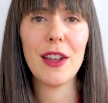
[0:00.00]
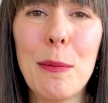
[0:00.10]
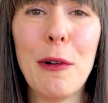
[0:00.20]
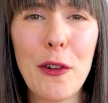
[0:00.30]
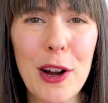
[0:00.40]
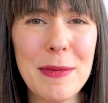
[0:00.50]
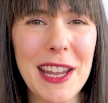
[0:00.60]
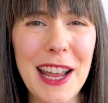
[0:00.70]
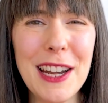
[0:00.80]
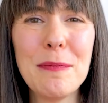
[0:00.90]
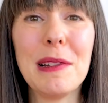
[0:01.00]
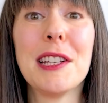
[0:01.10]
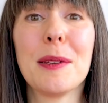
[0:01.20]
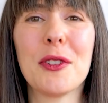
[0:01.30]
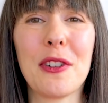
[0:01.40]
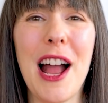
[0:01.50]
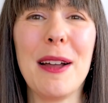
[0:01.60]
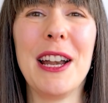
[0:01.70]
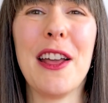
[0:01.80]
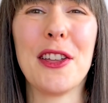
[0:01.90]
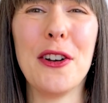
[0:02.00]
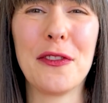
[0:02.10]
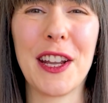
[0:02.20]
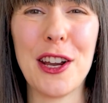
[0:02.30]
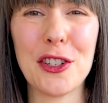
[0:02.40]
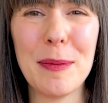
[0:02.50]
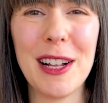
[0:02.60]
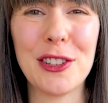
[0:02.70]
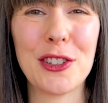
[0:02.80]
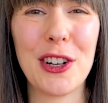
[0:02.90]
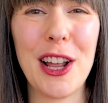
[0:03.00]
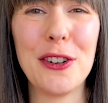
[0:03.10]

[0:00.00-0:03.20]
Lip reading: Before I begin, please subscribe and hit the notification bell to turn on